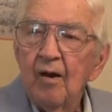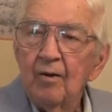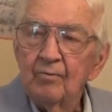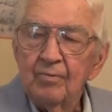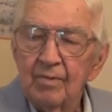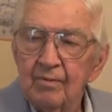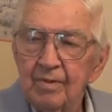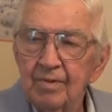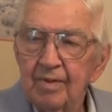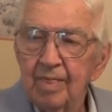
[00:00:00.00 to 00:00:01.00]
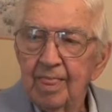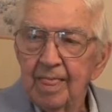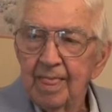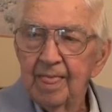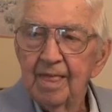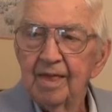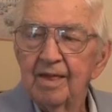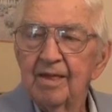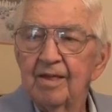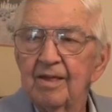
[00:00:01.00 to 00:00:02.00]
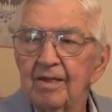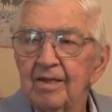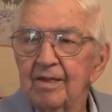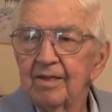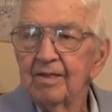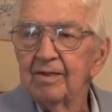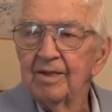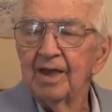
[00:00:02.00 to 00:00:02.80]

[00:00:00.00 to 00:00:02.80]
and Jonathan Wainwright walks up to you.